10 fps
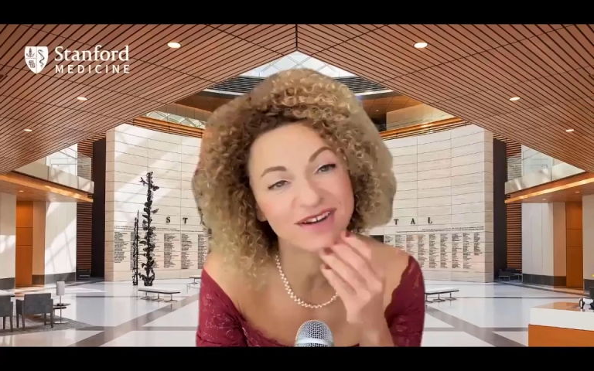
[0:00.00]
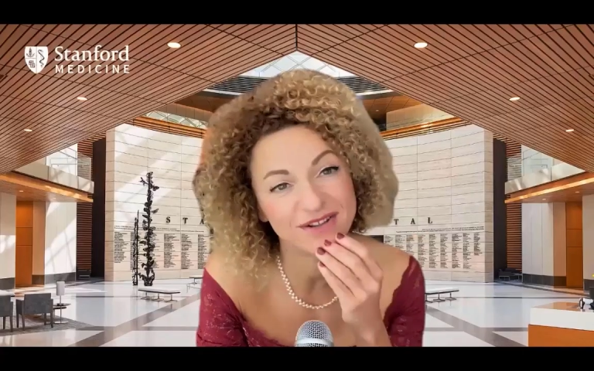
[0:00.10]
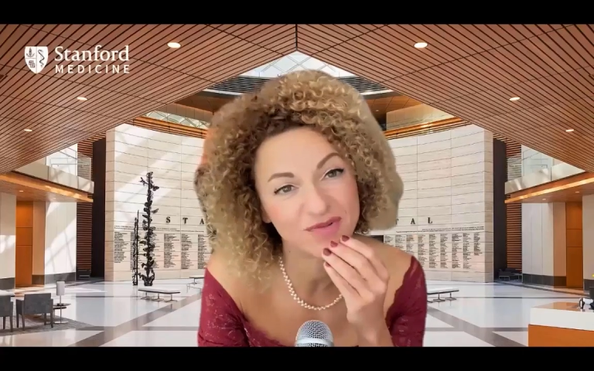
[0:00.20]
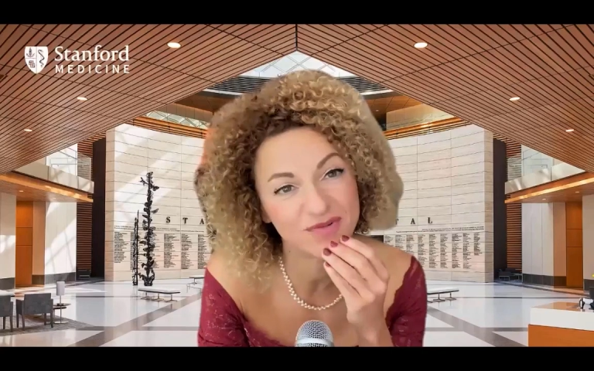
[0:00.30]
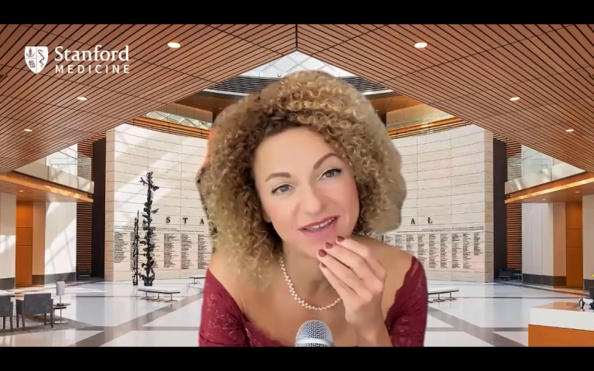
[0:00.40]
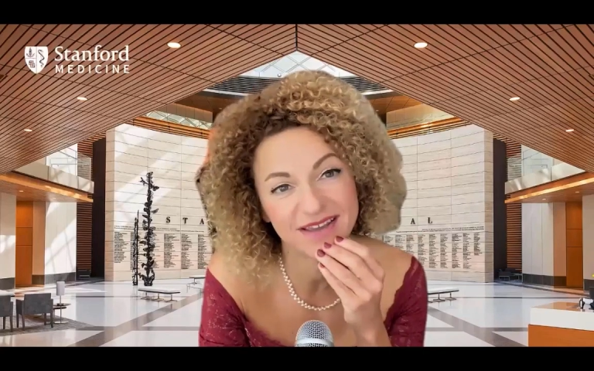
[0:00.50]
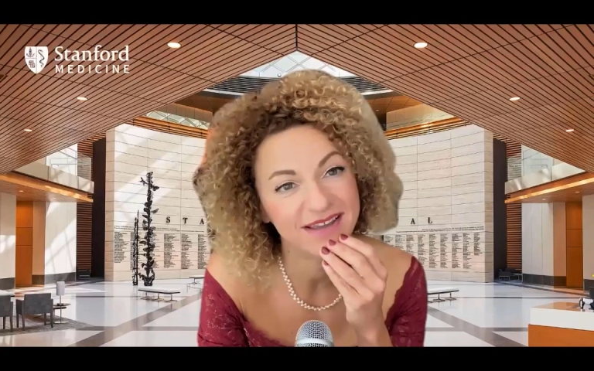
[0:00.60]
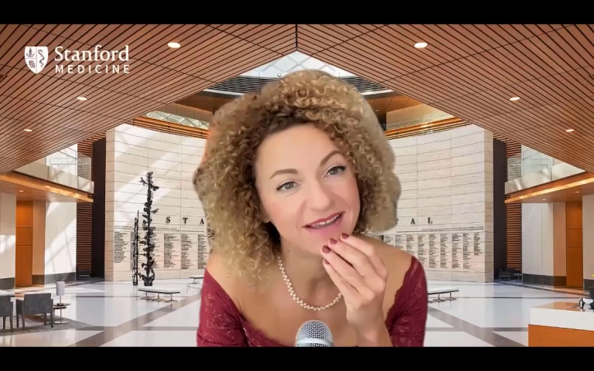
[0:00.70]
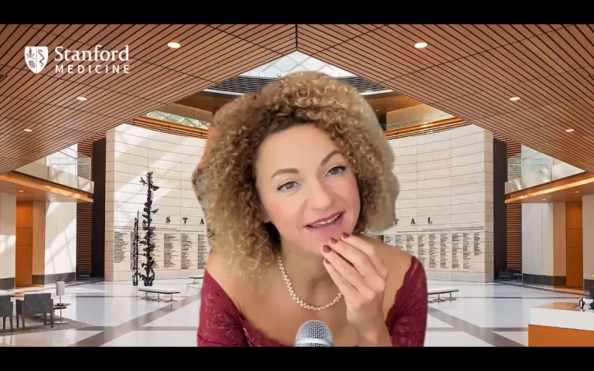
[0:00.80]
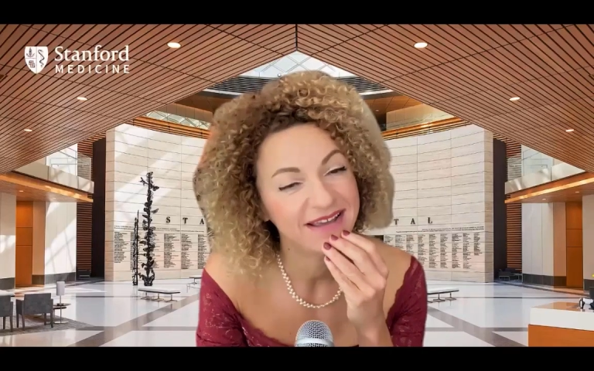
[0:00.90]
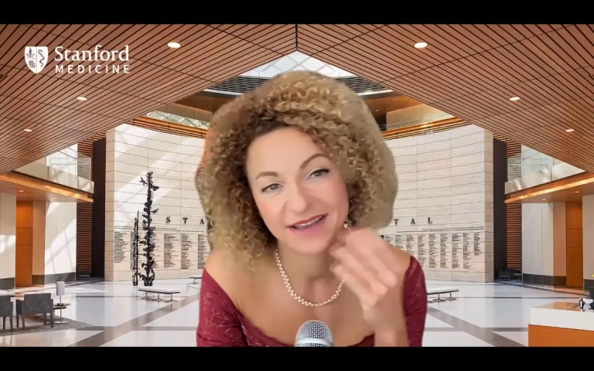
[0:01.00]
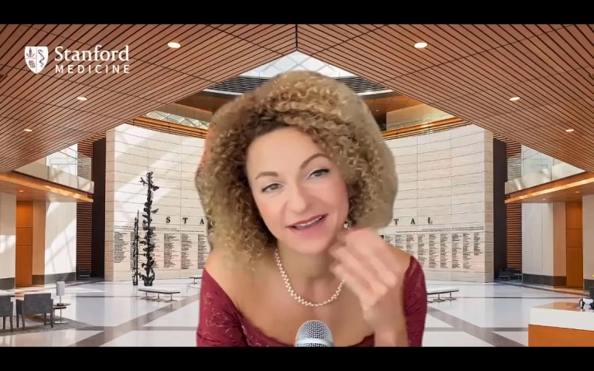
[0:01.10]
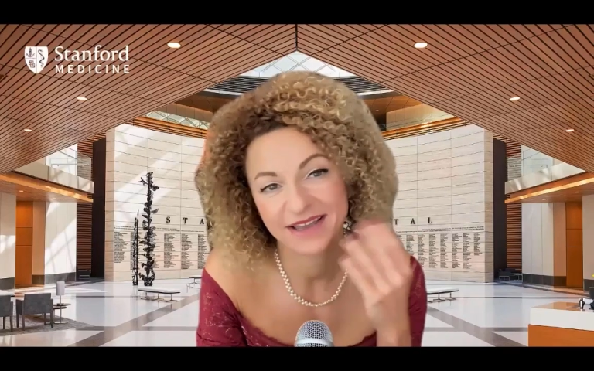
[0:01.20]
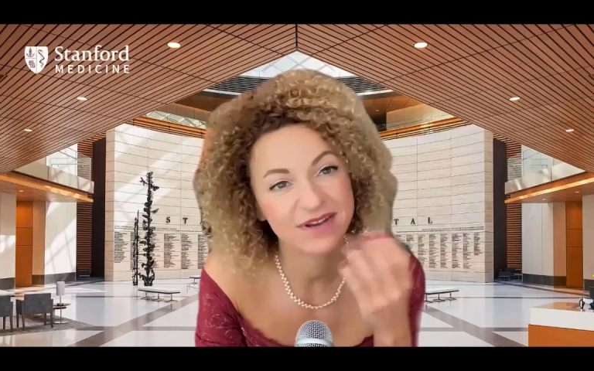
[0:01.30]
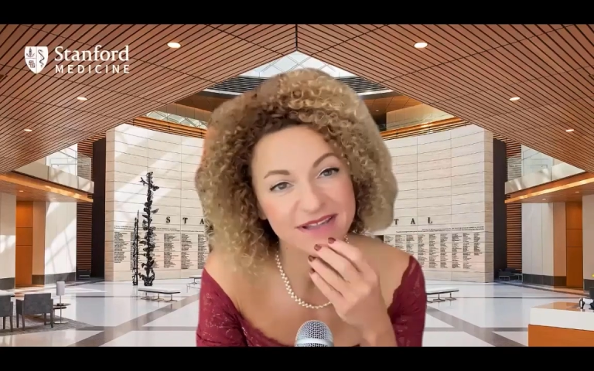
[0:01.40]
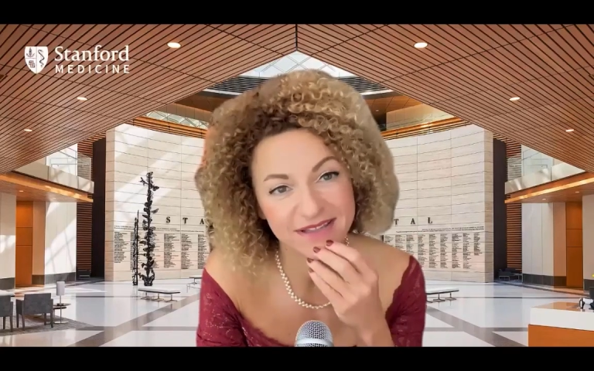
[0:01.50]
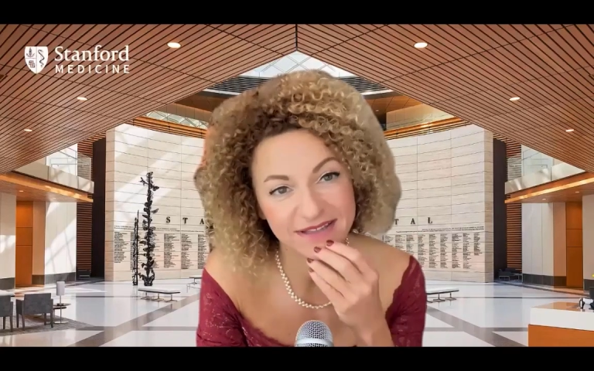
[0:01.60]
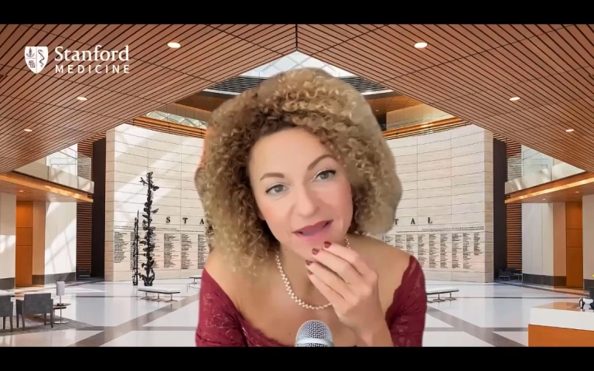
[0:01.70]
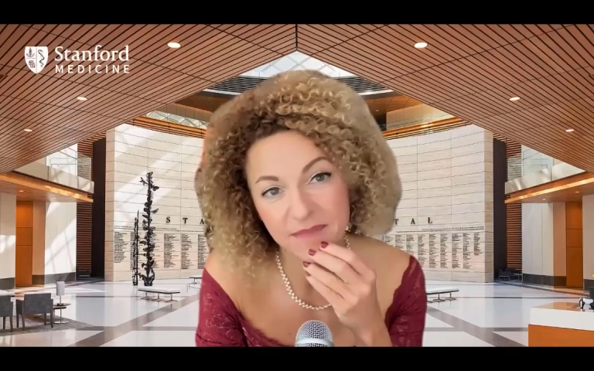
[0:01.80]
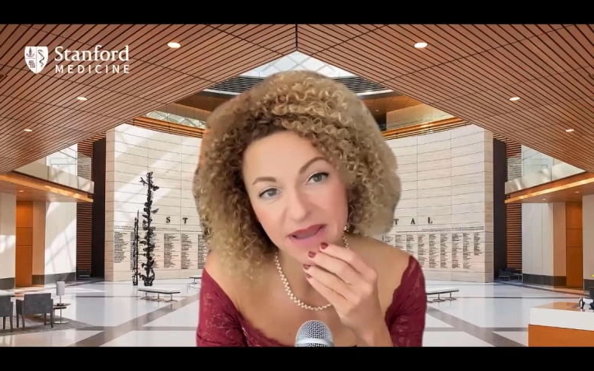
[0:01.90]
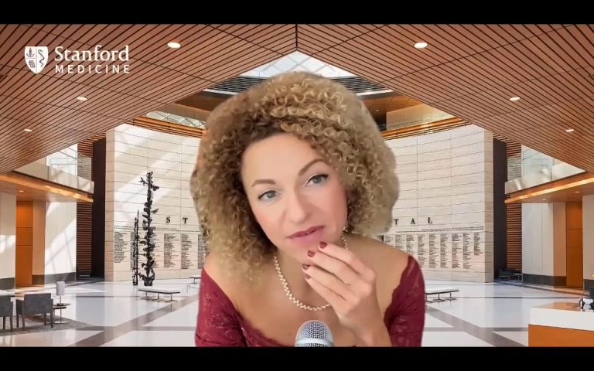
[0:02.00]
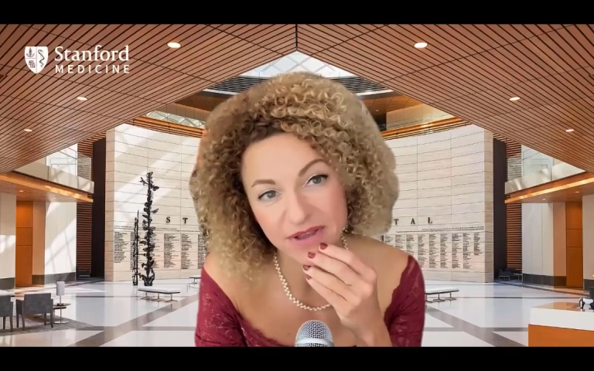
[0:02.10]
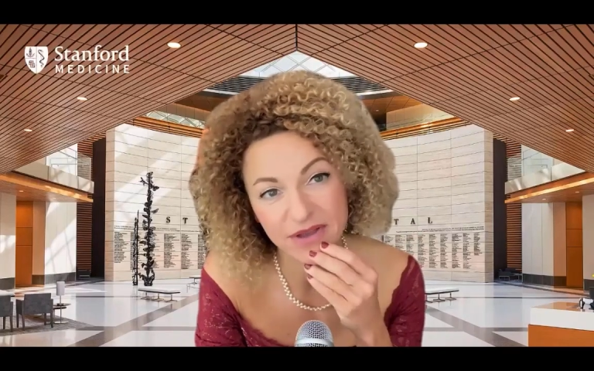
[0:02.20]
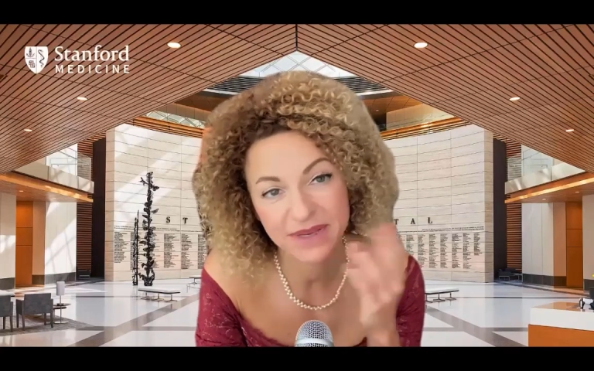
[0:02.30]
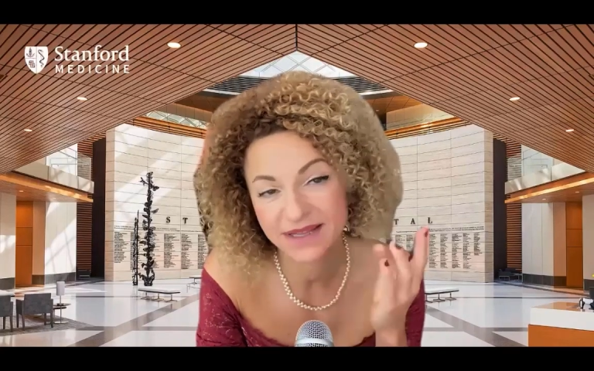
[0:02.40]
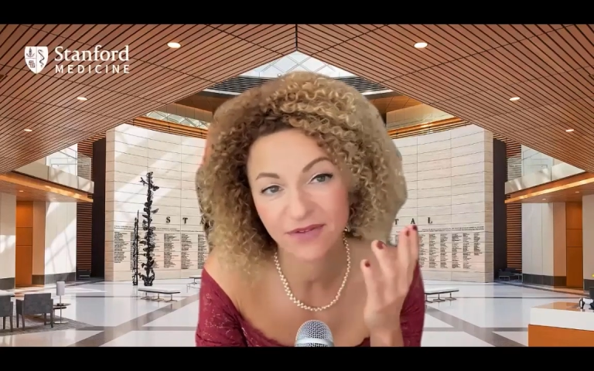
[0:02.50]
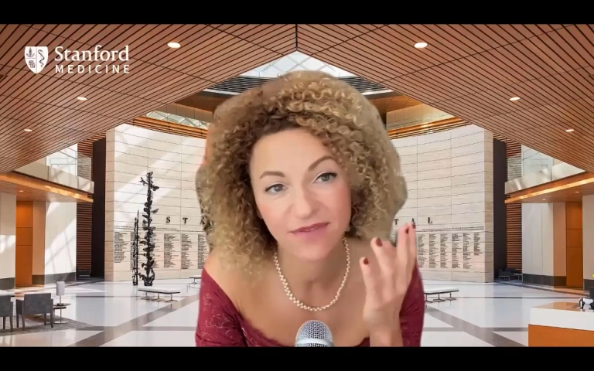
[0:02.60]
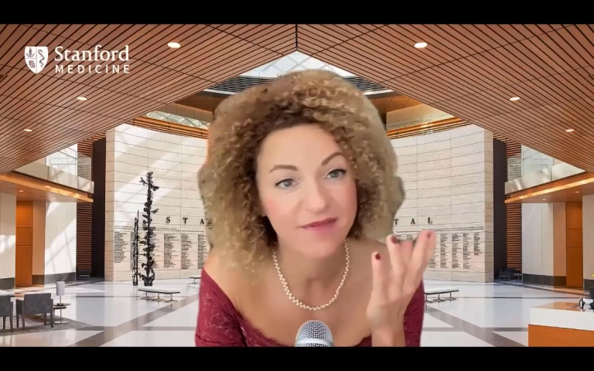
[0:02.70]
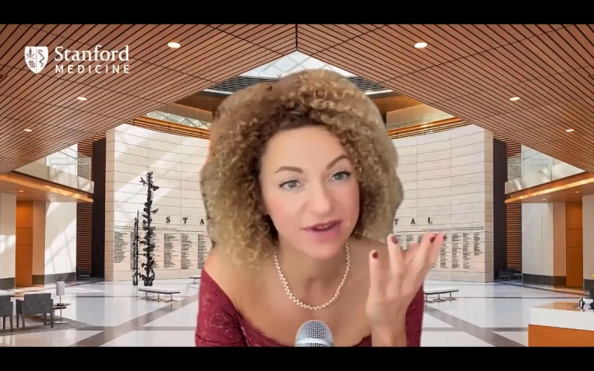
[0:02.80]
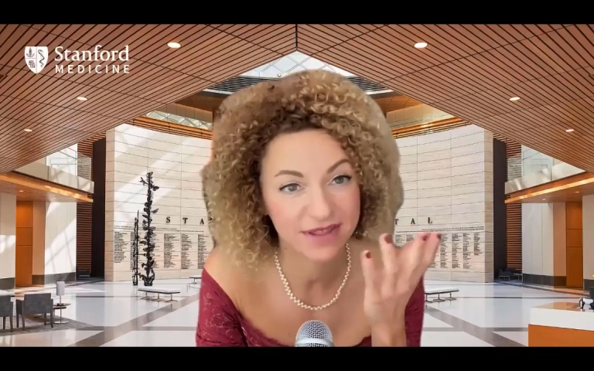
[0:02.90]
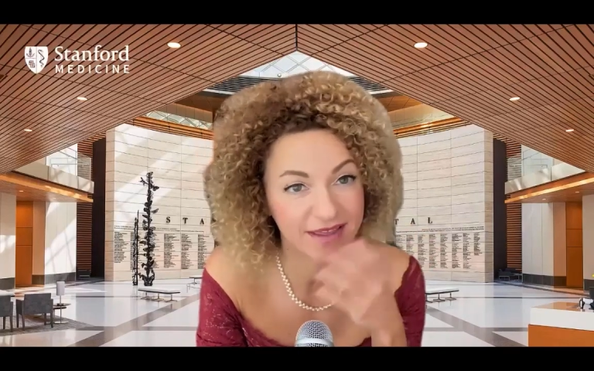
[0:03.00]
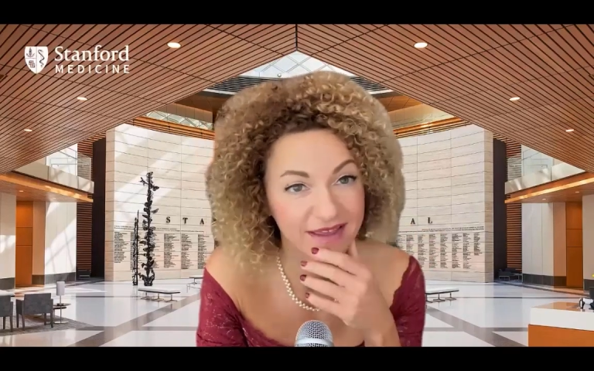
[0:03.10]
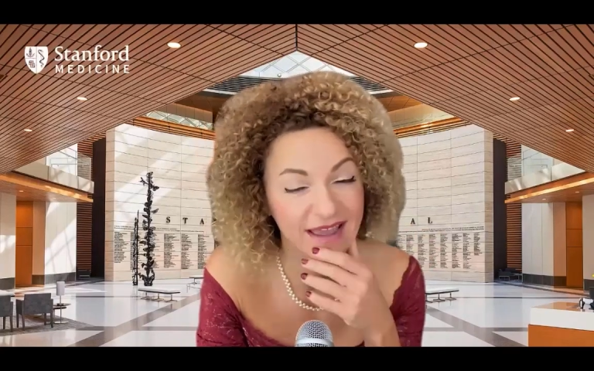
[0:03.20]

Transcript: juicing. Uh, increases the bioavailability of everything.